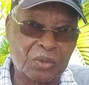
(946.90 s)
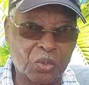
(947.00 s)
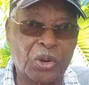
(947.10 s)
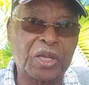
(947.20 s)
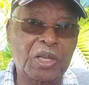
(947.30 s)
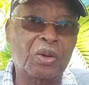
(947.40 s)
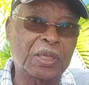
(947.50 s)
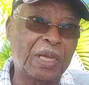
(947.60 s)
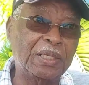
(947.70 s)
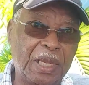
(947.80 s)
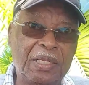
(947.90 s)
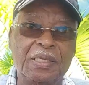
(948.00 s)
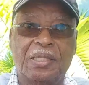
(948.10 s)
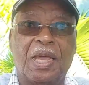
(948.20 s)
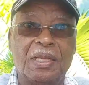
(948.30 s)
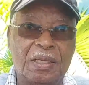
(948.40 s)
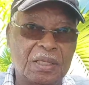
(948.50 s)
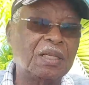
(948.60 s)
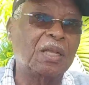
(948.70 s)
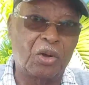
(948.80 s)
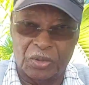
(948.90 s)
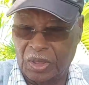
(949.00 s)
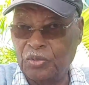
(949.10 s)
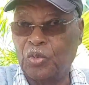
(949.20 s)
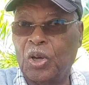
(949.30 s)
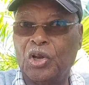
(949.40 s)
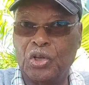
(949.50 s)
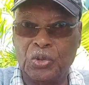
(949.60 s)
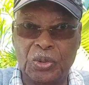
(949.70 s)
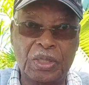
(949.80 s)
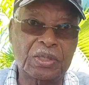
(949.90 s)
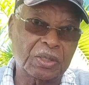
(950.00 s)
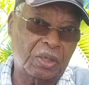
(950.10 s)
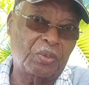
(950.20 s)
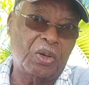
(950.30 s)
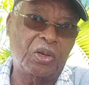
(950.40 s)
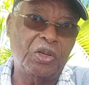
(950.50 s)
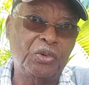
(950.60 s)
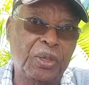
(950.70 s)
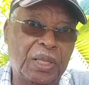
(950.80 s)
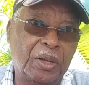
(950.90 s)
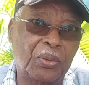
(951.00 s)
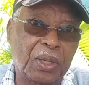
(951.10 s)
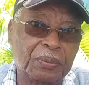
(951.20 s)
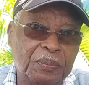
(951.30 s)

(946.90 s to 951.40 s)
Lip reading: work it out, and then decide, okay, we're going to do this, or we're going to do it that way.